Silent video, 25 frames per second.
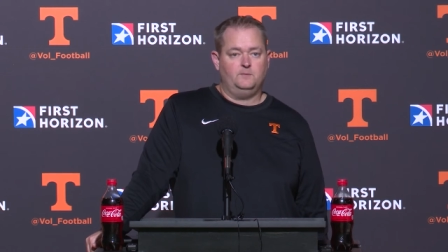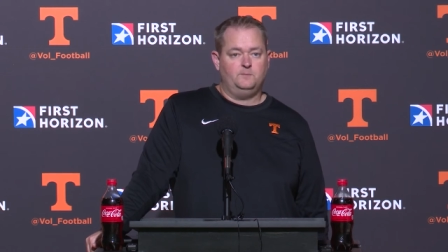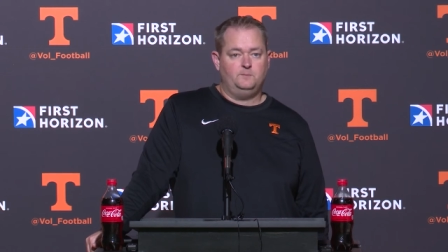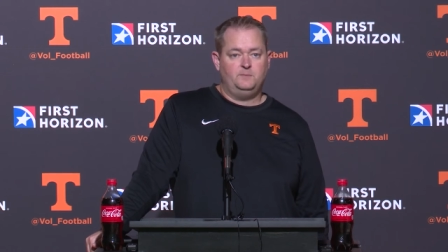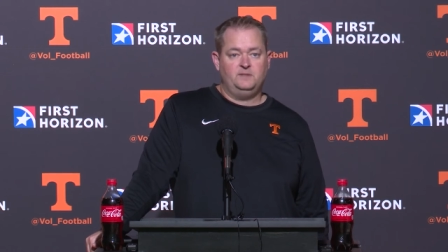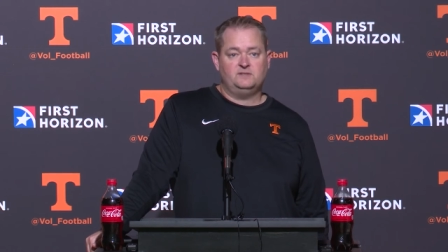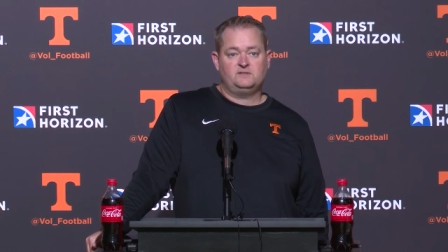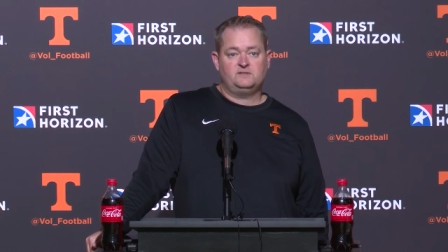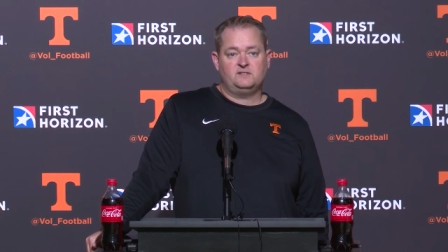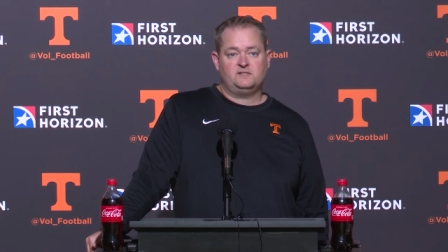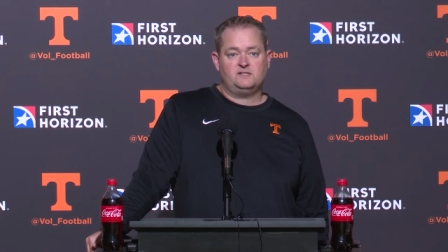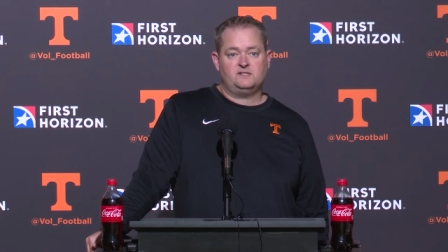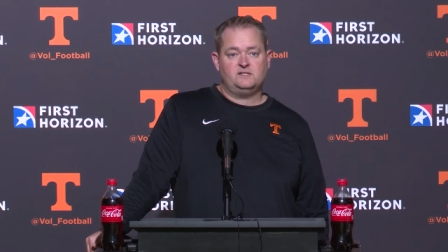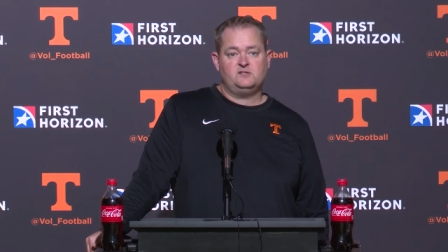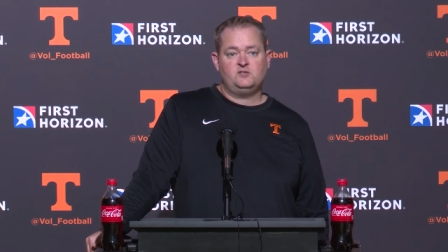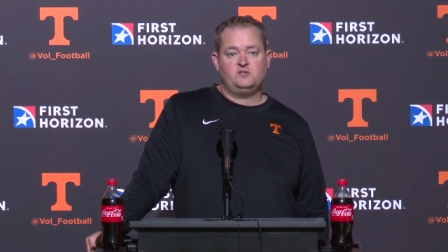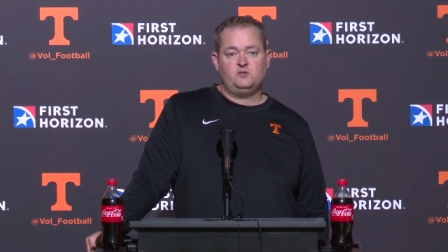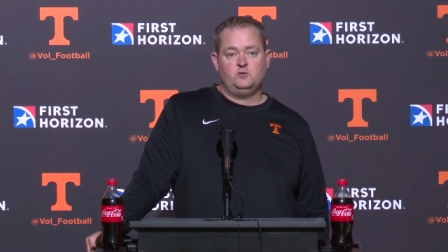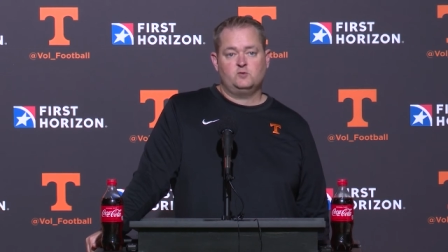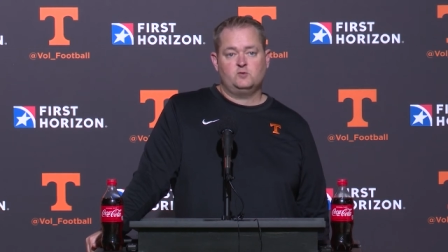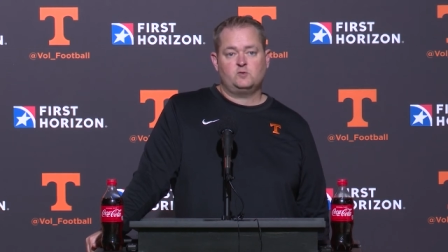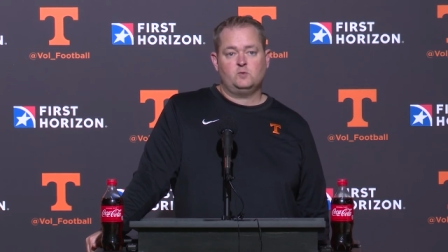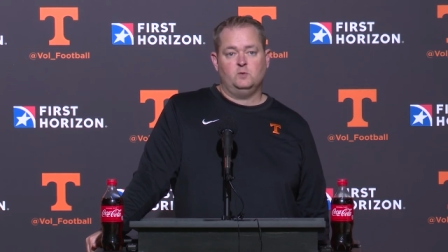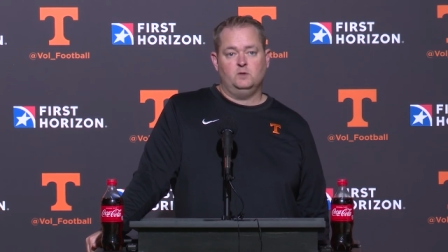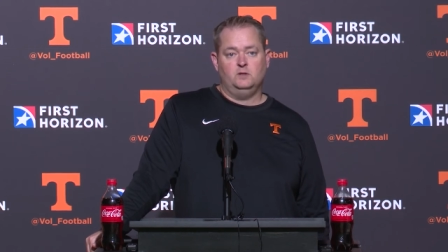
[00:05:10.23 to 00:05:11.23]
business as
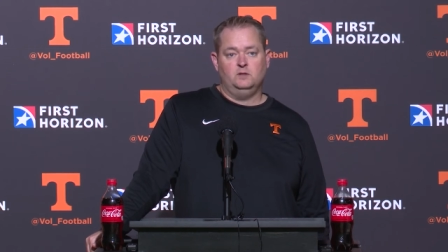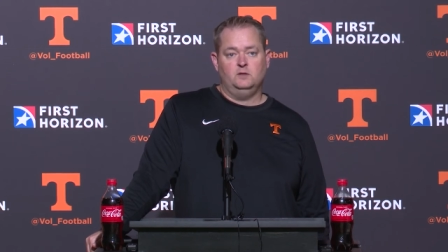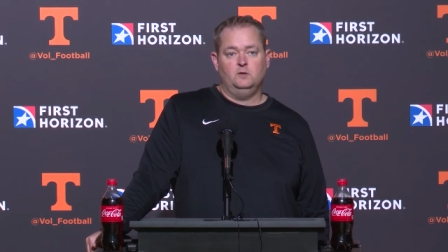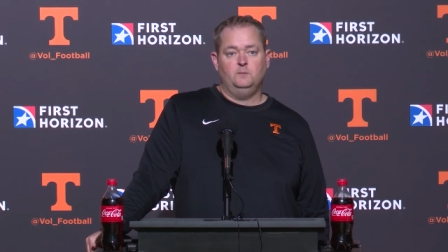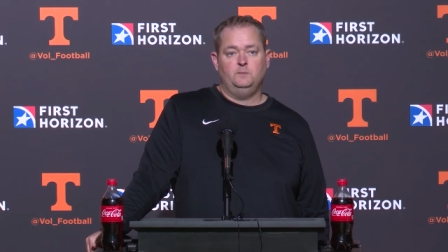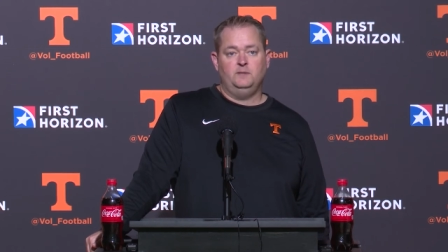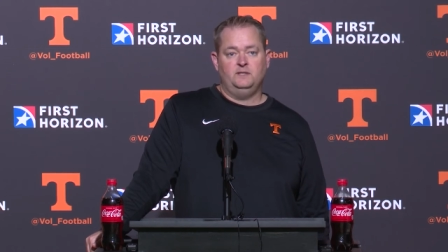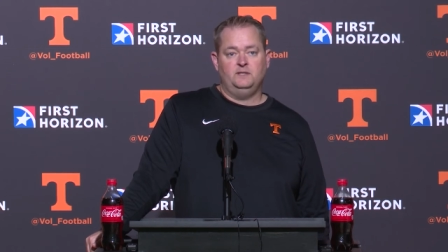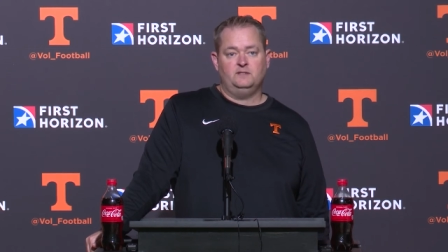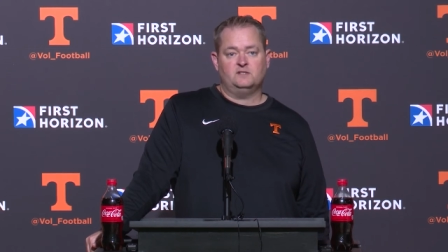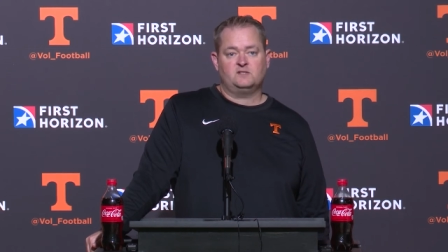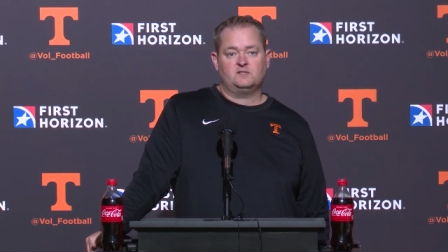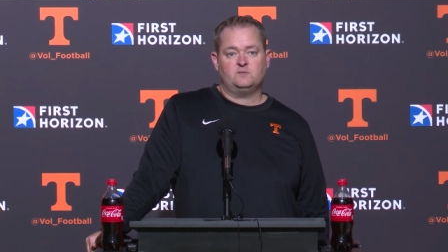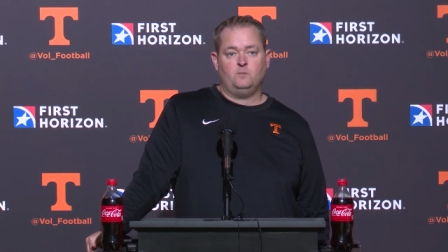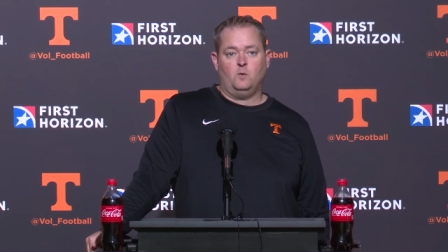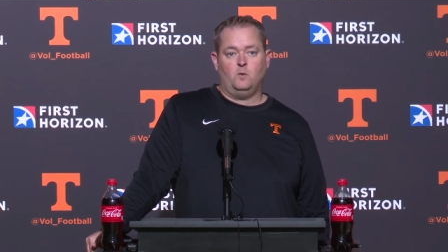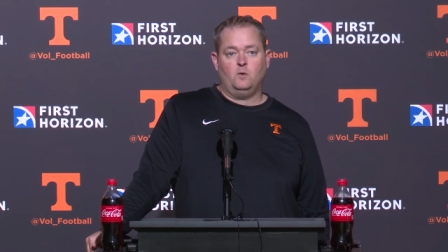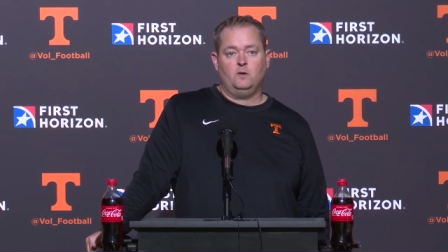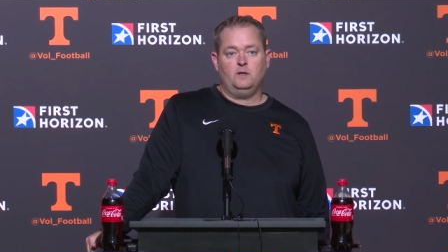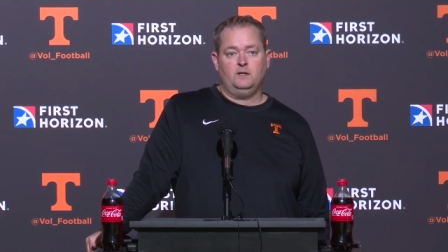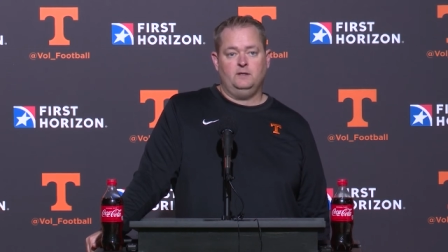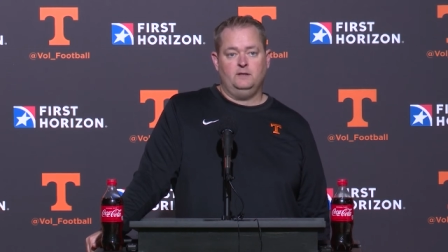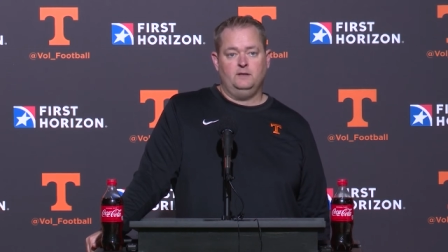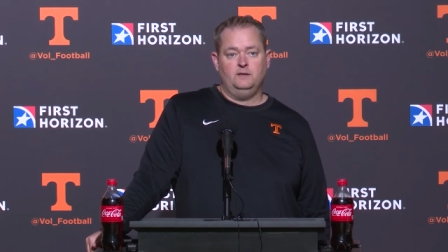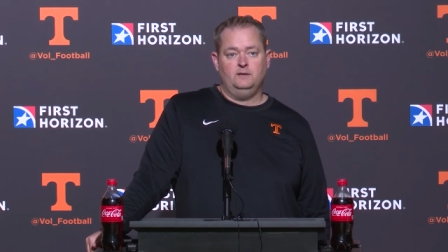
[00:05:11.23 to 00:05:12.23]
usual a little bit this
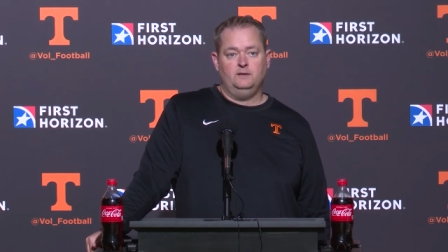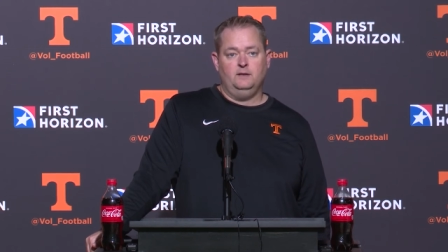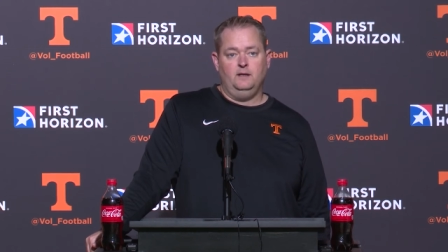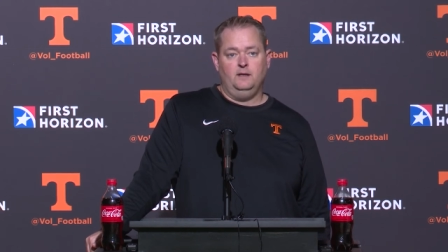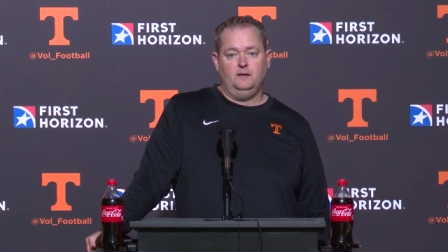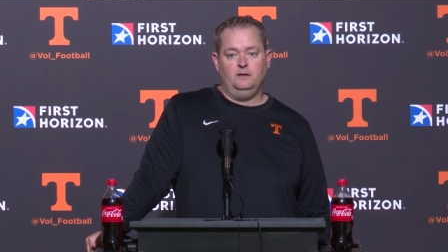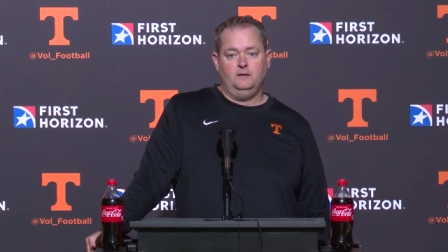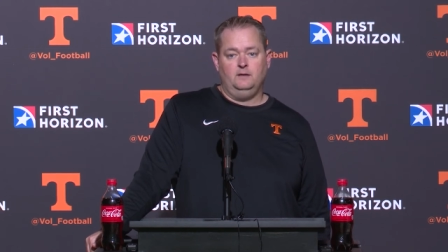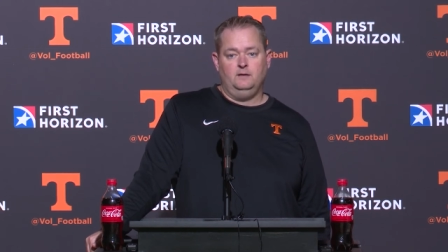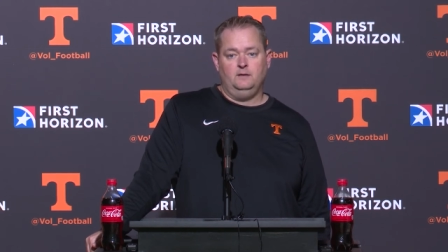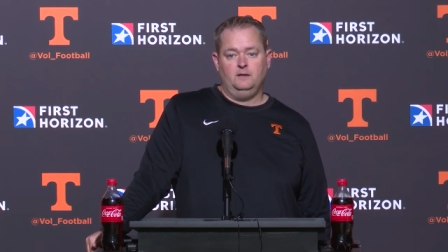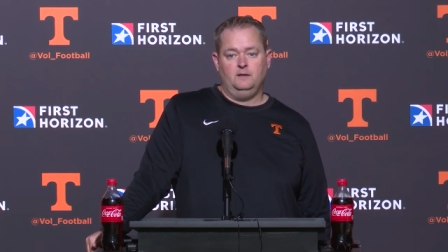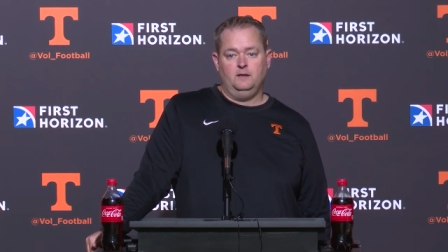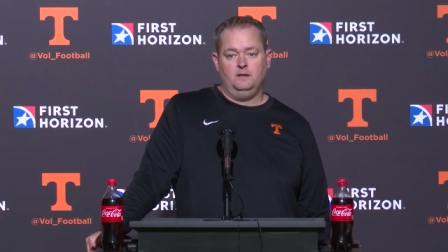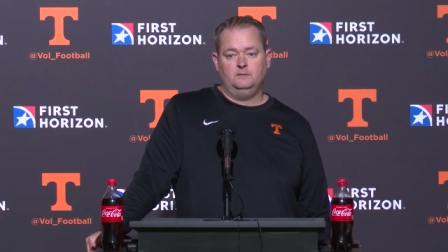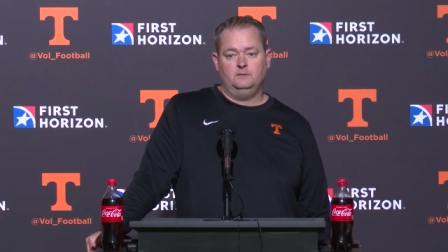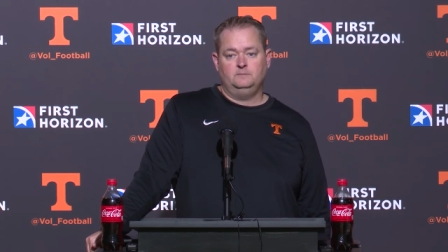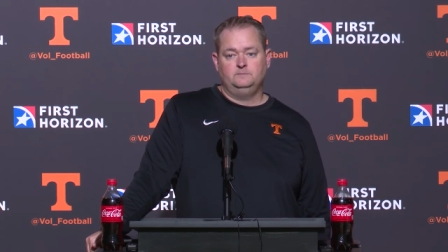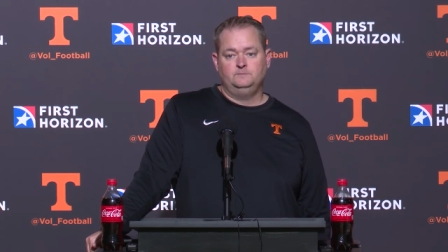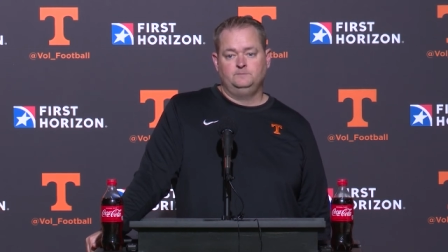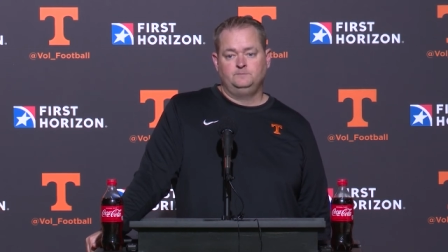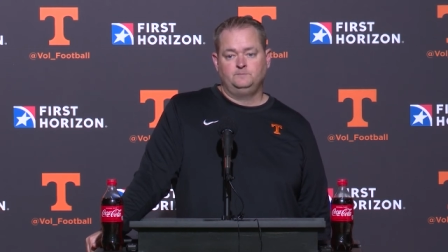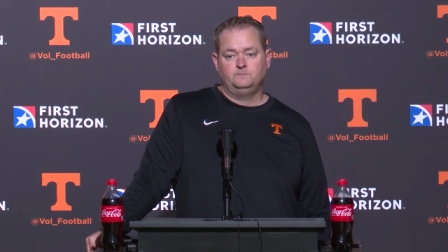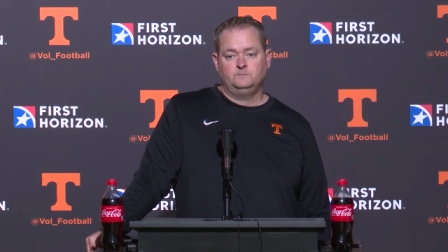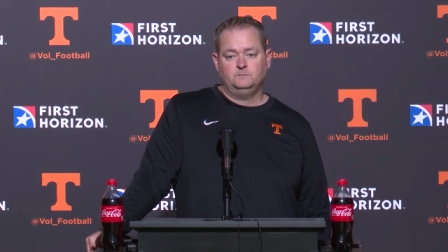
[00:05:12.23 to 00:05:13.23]
morning, and
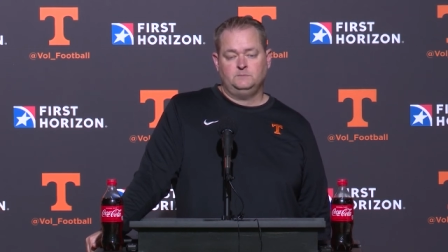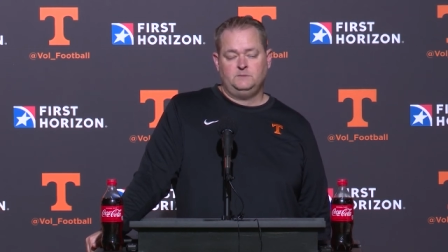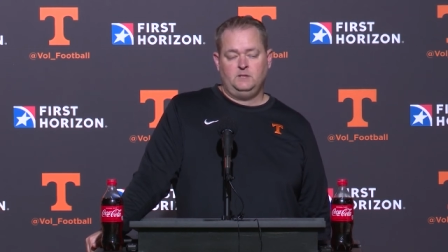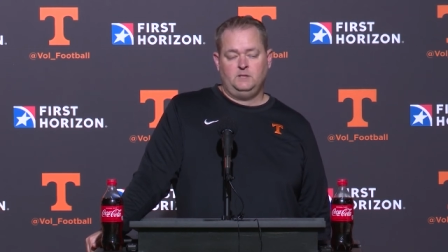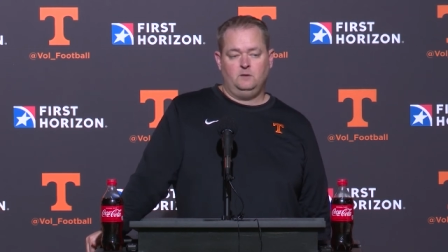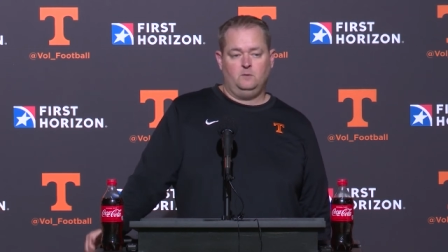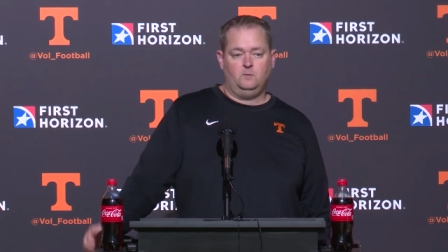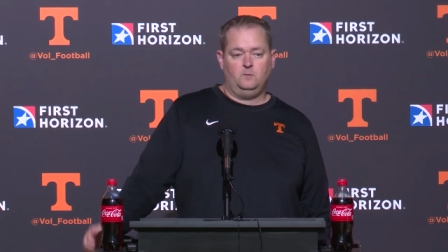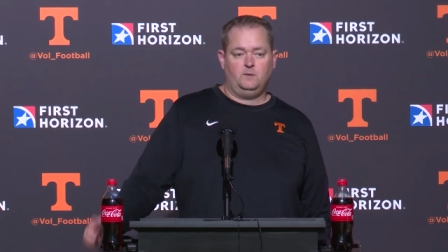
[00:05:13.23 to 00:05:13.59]
you know,